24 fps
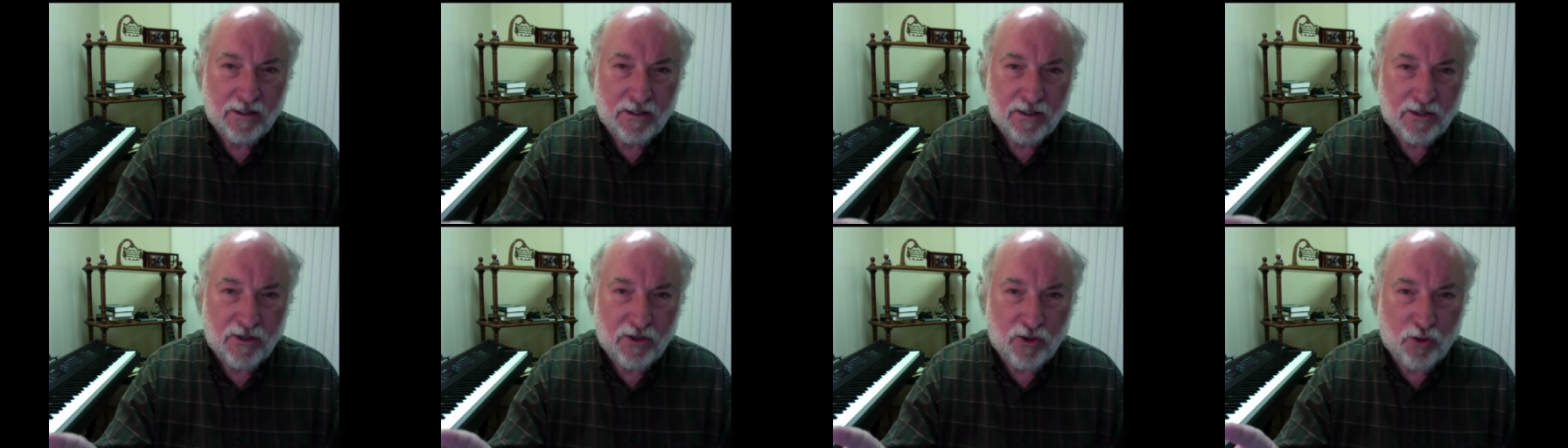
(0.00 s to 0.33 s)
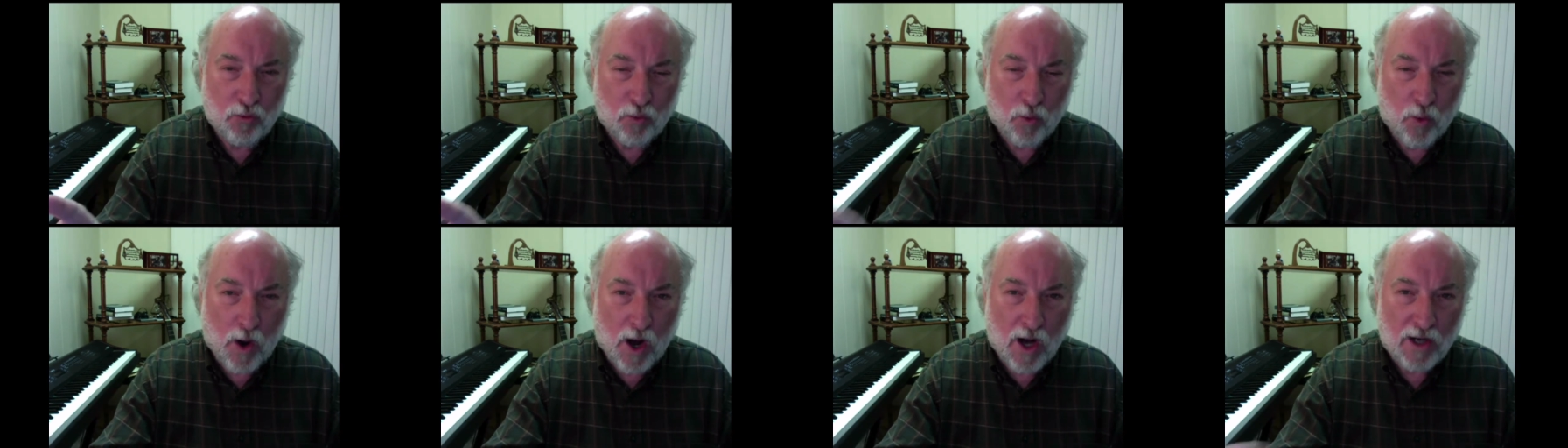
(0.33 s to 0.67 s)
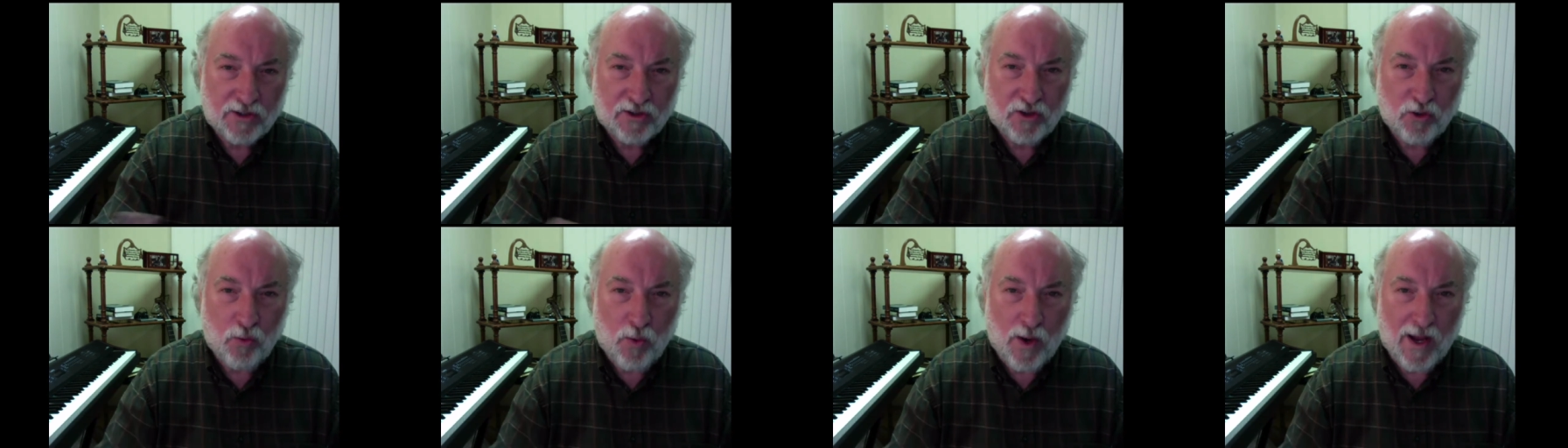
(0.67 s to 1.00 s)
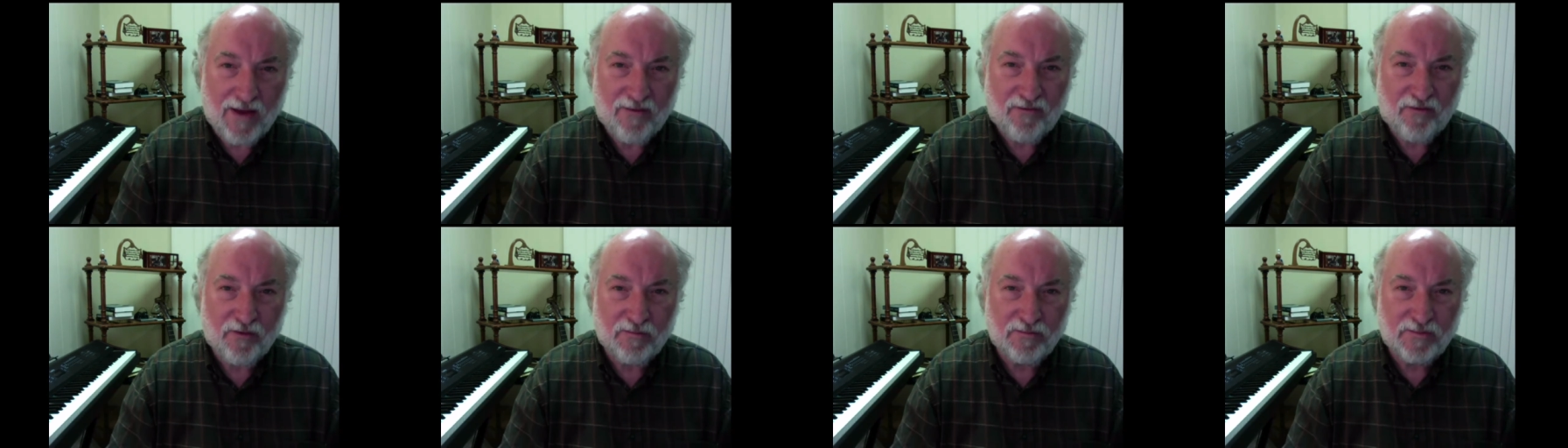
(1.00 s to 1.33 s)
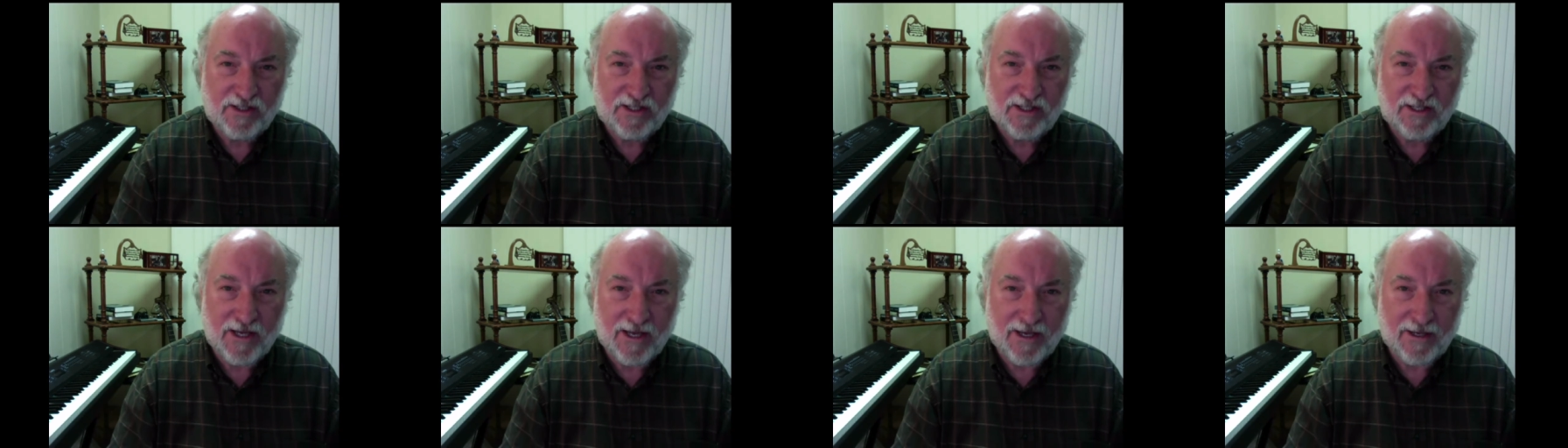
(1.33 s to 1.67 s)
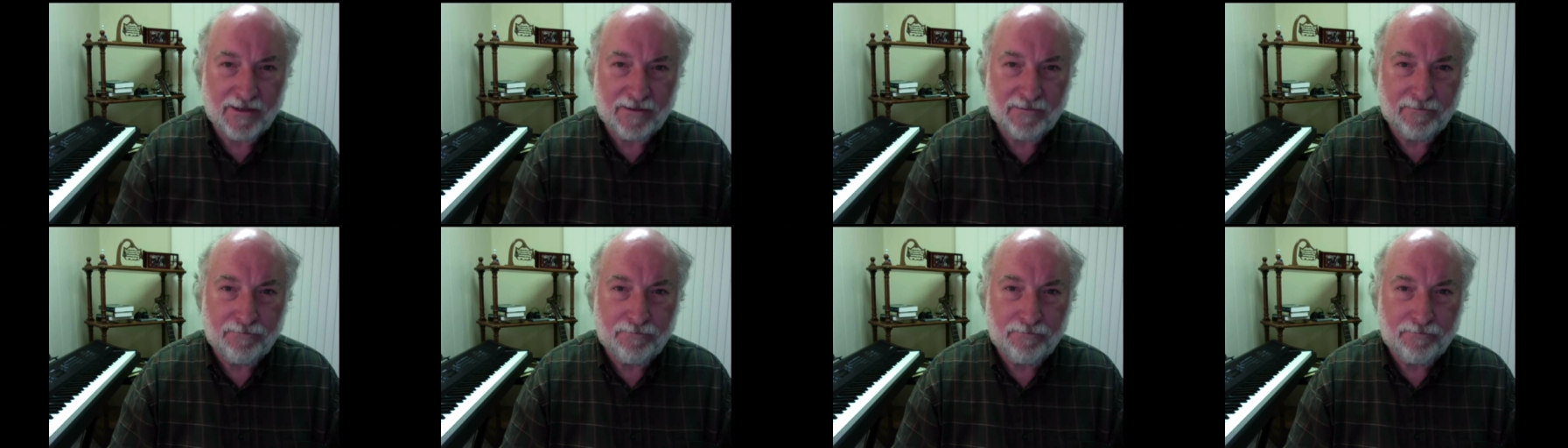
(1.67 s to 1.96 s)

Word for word: you walked away from sin,